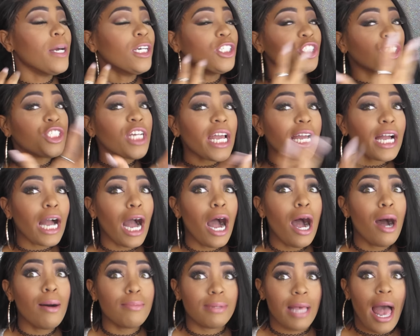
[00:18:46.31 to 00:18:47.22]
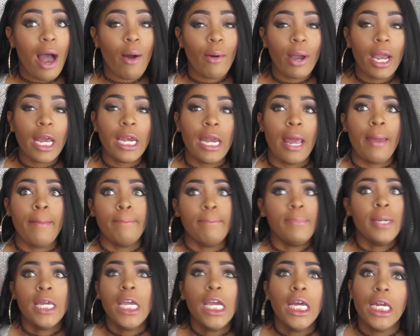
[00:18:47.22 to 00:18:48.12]
she comes out and
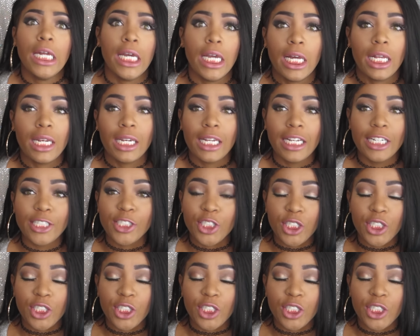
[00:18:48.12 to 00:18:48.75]
immediately